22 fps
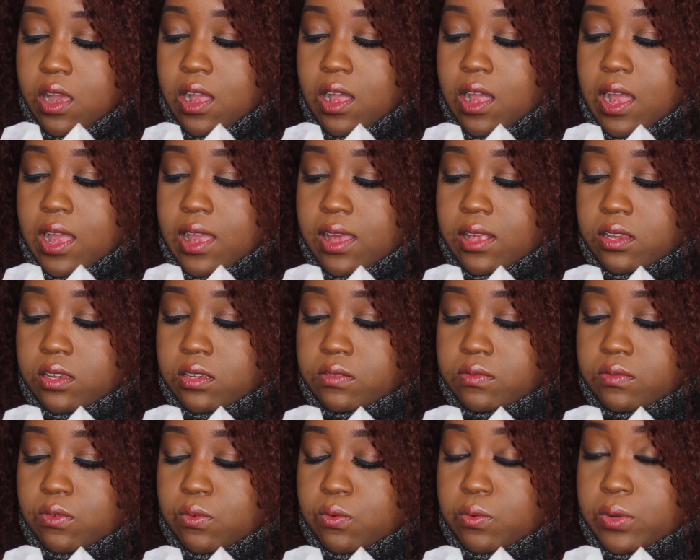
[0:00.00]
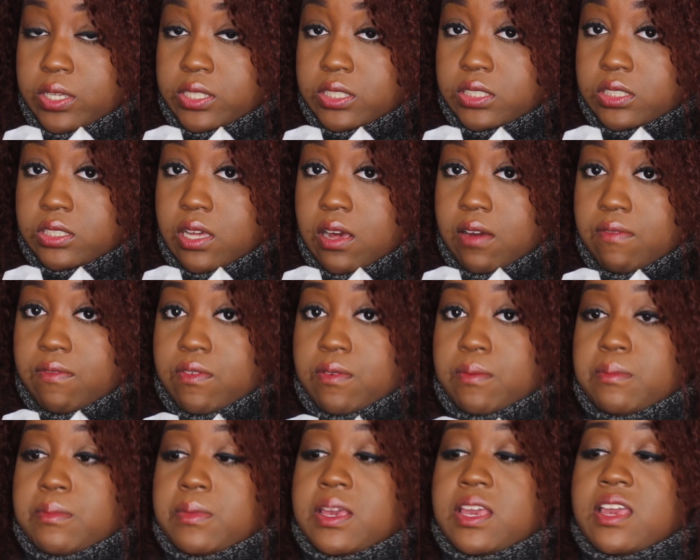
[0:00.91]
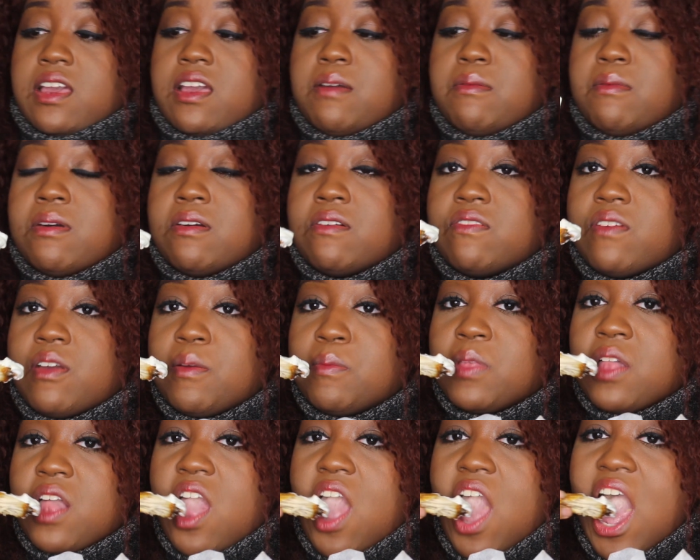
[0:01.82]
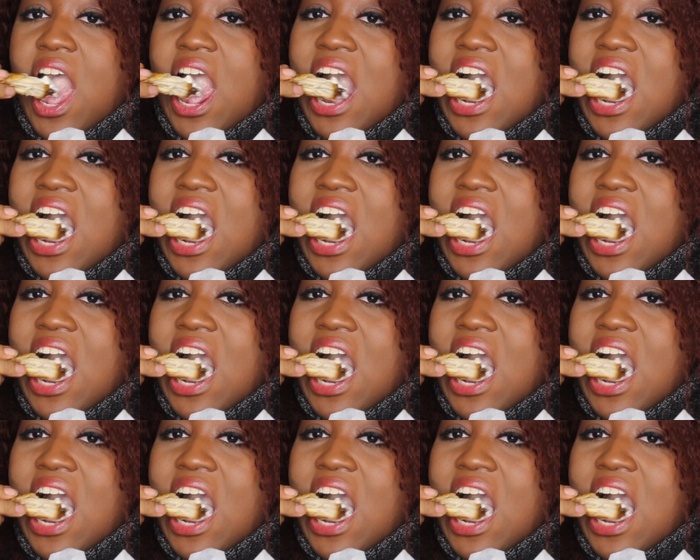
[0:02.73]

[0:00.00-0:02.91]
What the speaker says: I had Wingstop for me and my family.